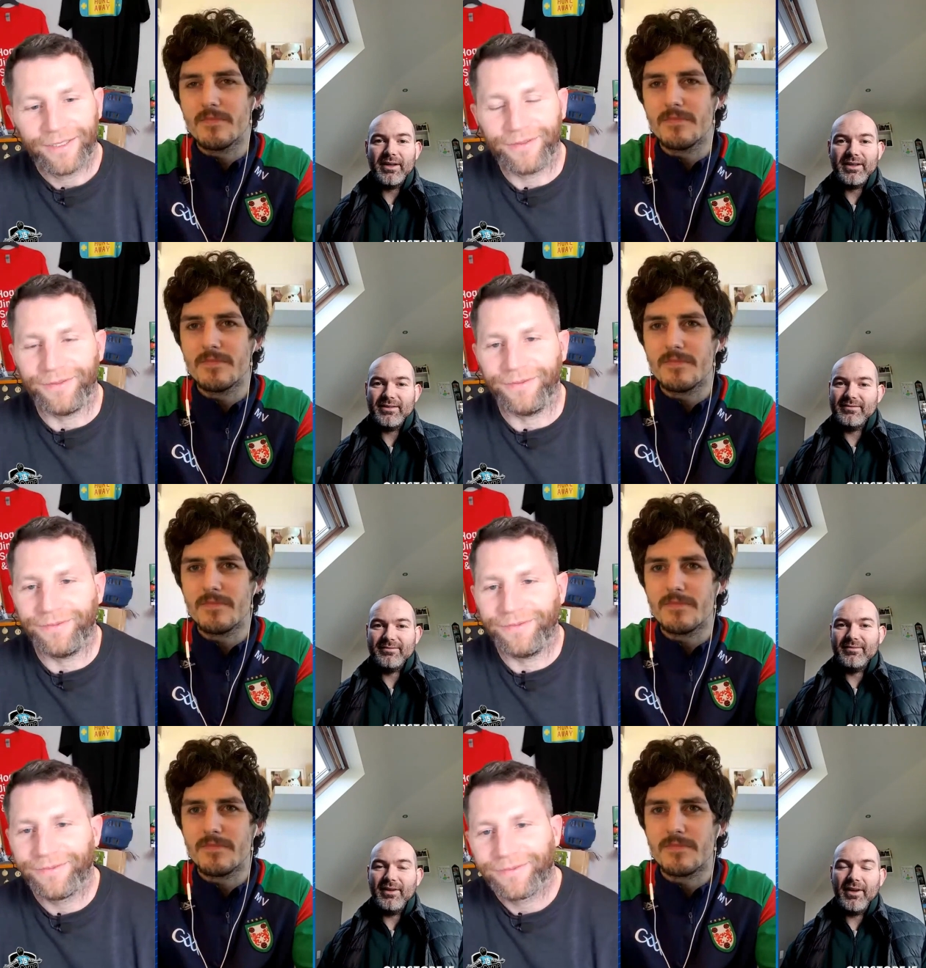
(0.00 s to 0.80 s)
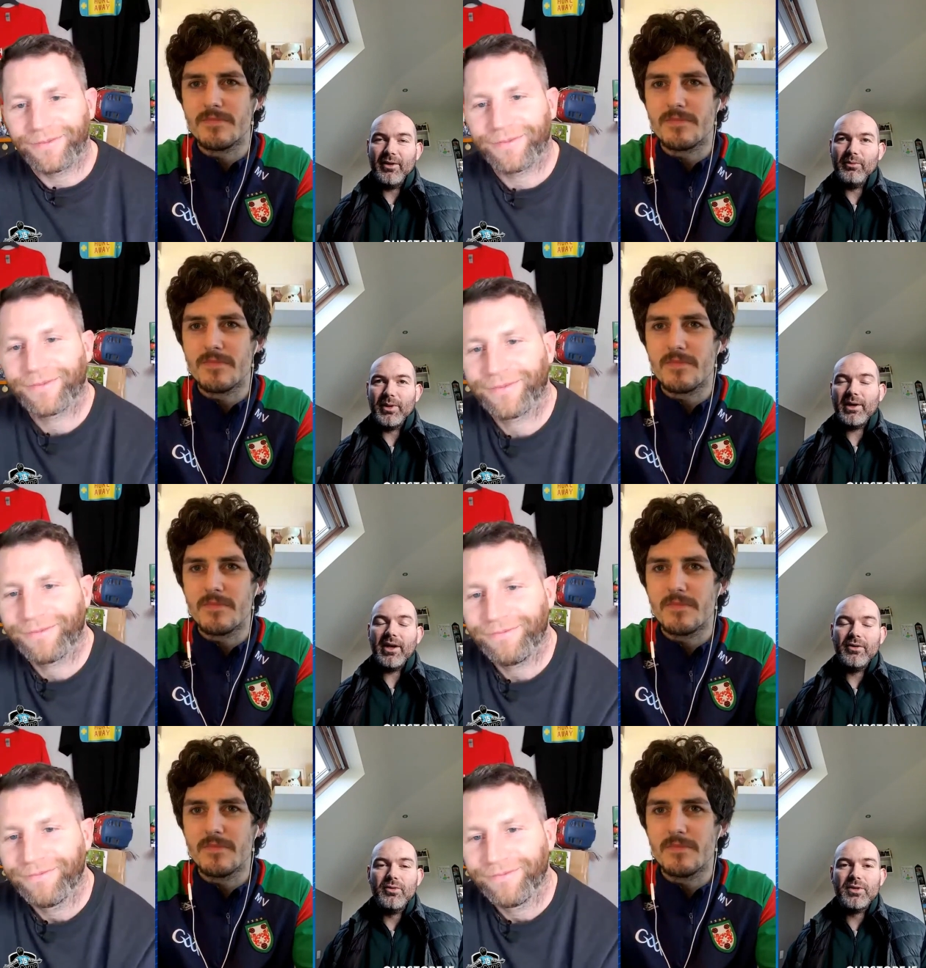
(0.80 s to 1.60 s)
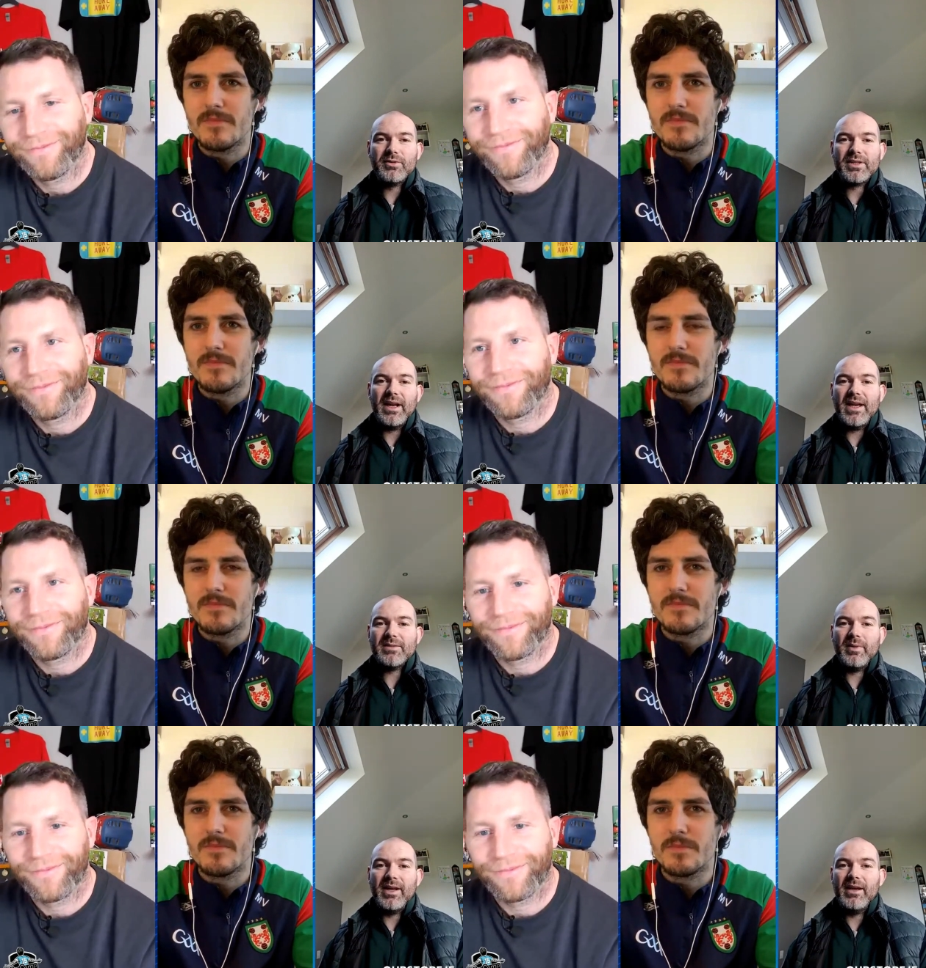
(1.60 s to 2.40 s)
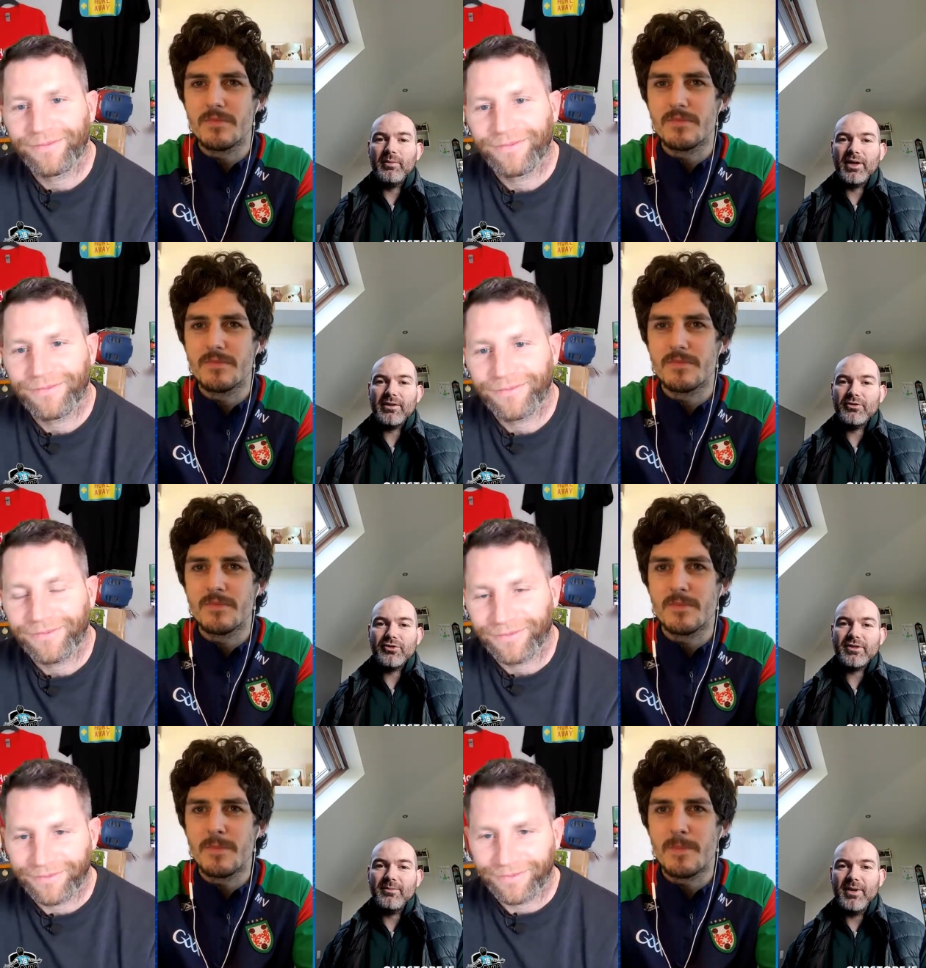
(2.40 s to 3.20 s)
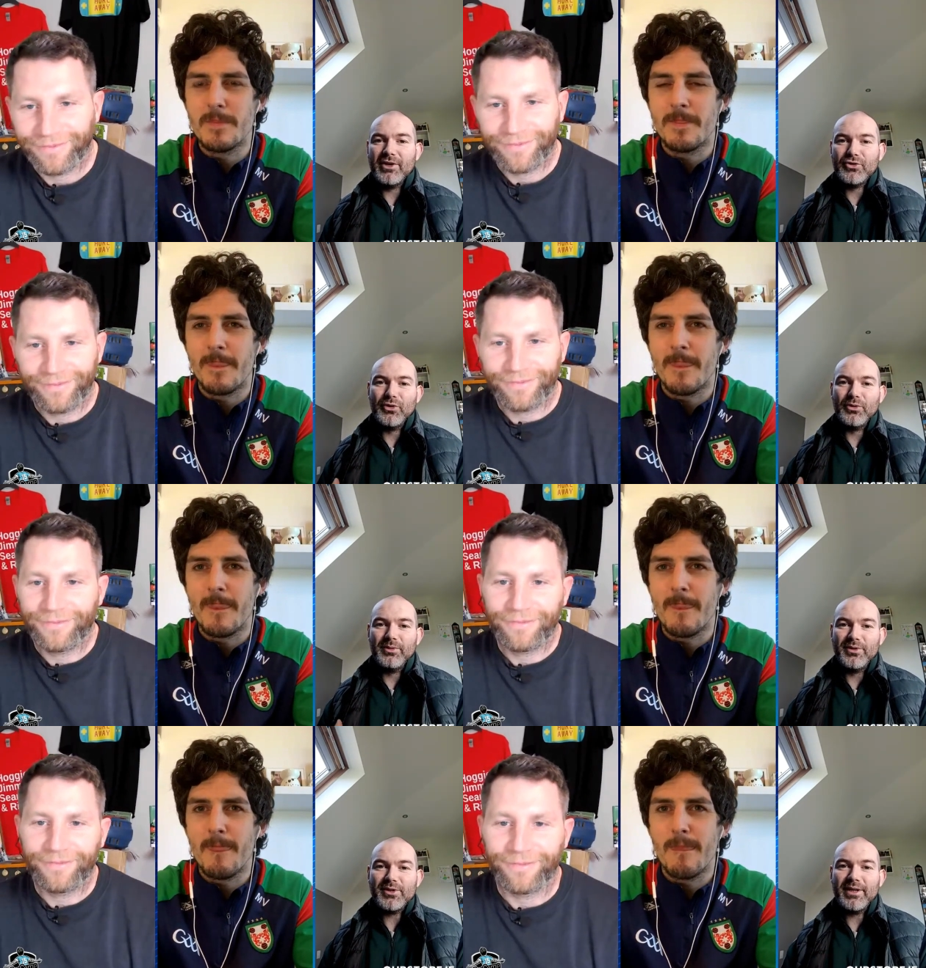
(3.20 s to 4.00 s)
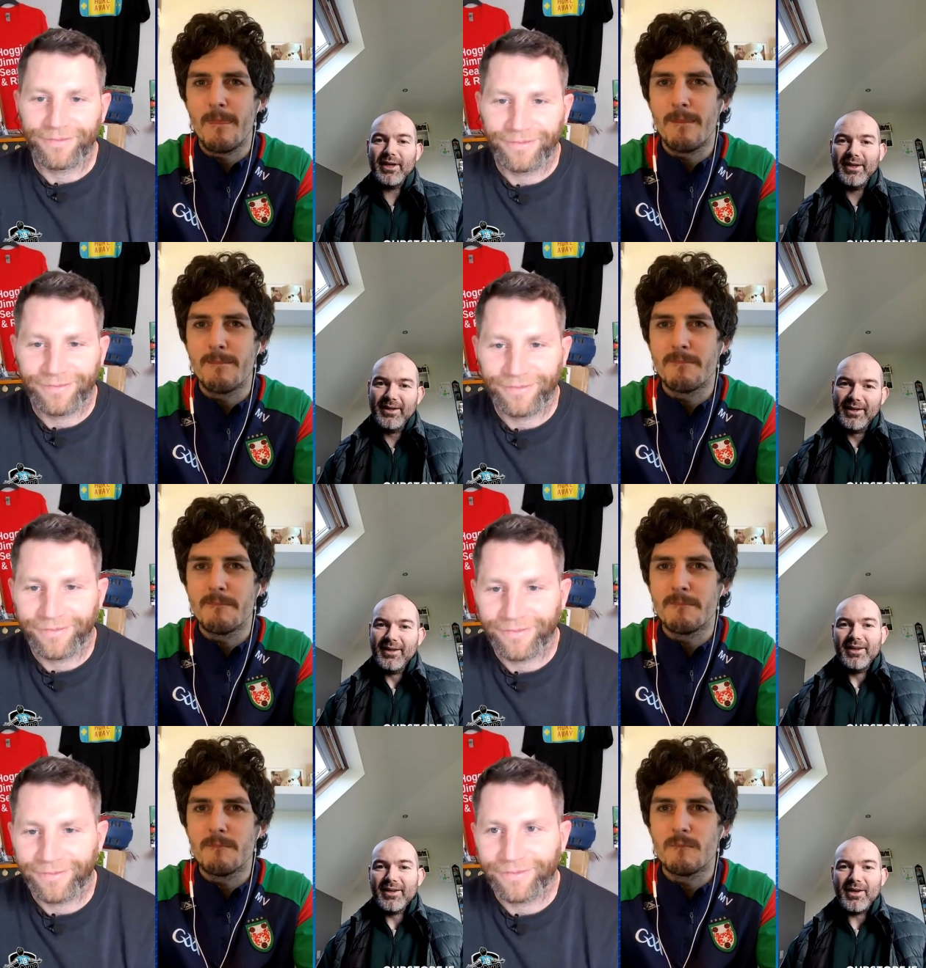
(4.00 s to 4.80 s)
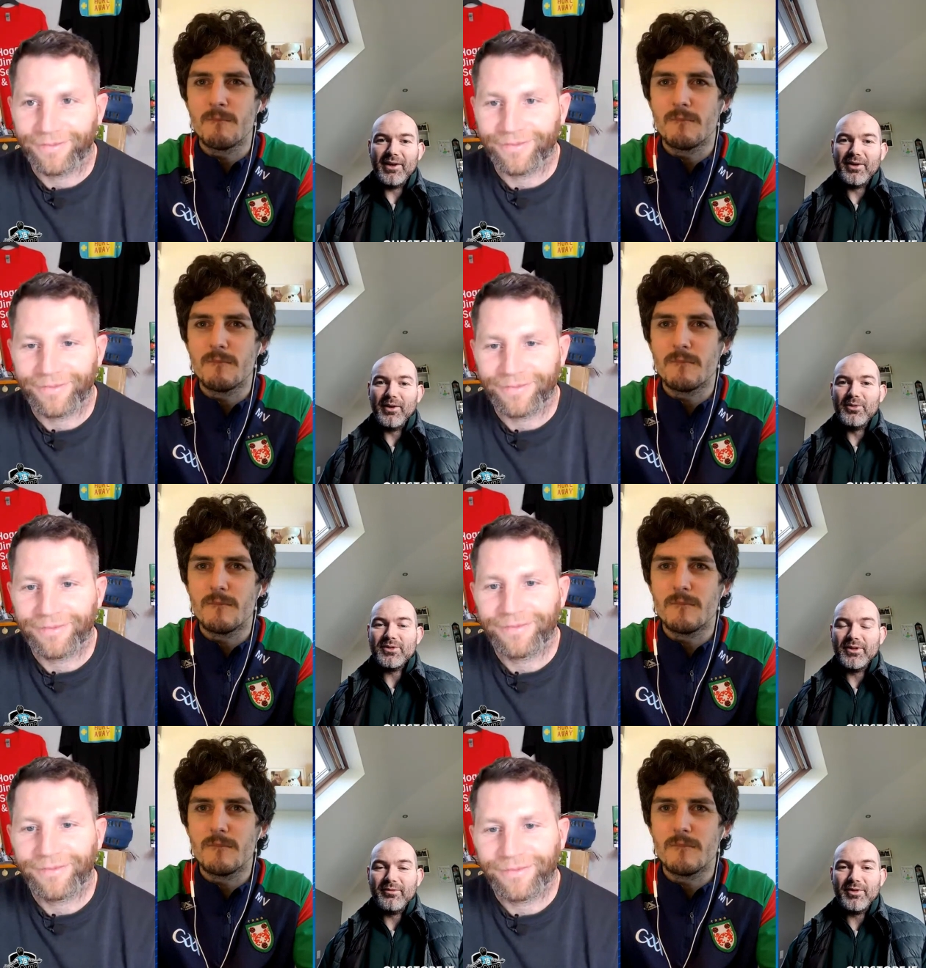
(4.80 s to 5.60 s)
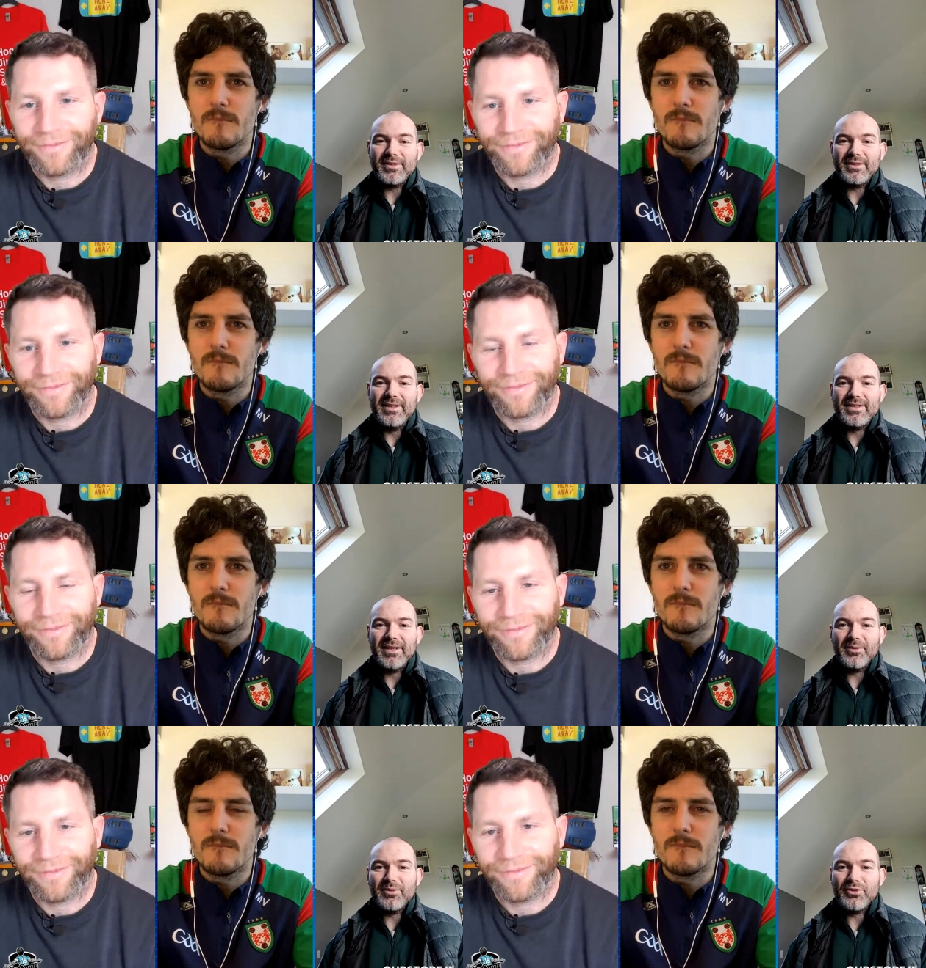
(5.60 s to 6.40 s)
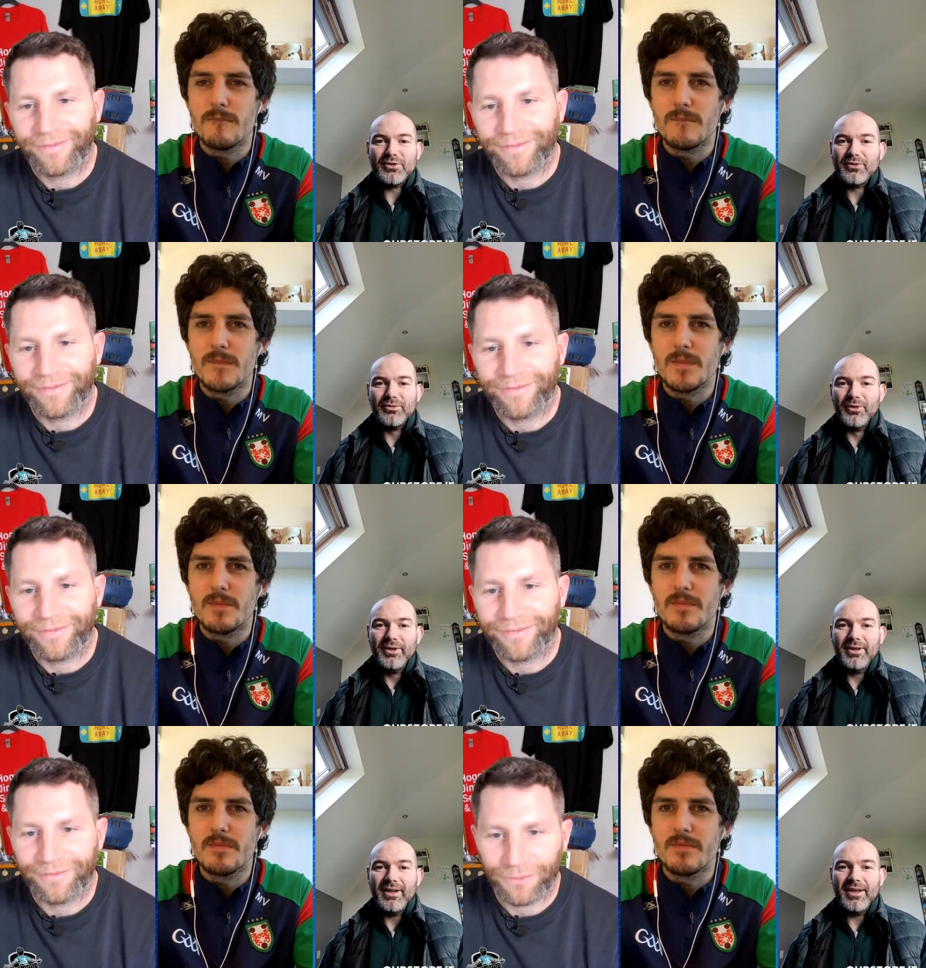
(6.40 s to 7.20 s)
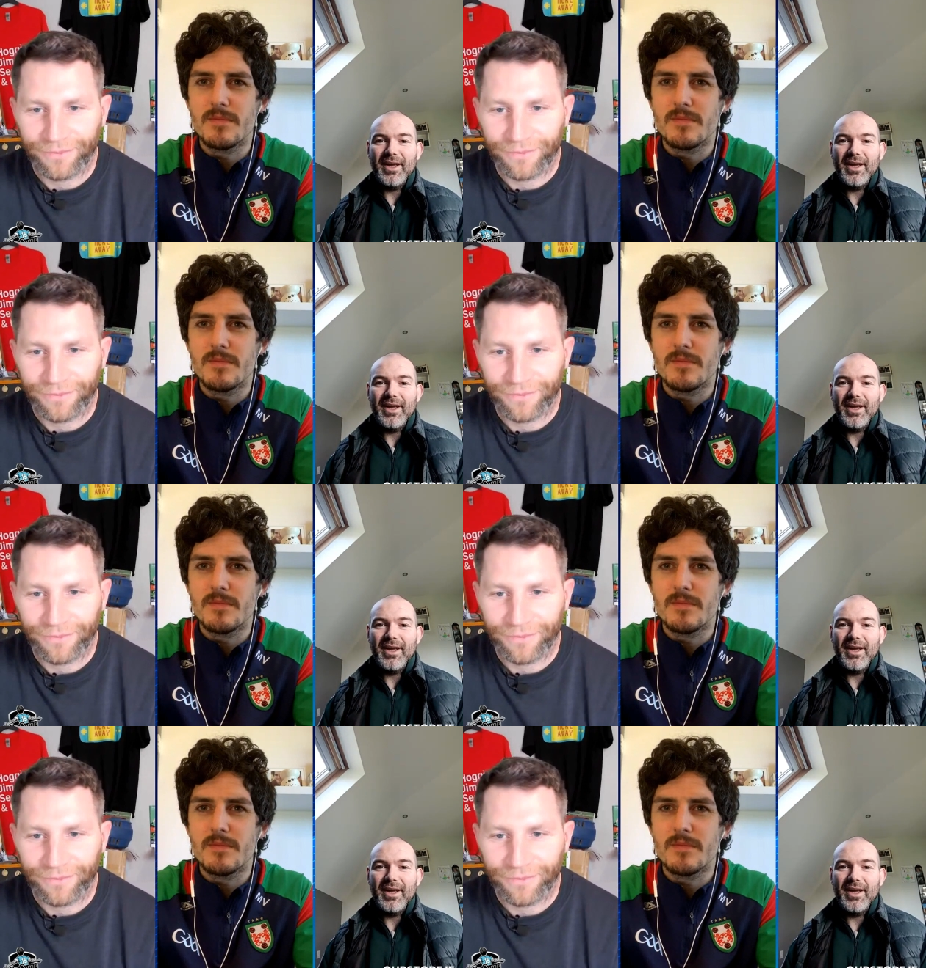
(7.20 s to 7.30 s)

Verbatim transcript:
Speaker 1: Like we kind of knew it was the last play, but like it was just to make sure we just kind of got it out. So the first instinct was just to run, and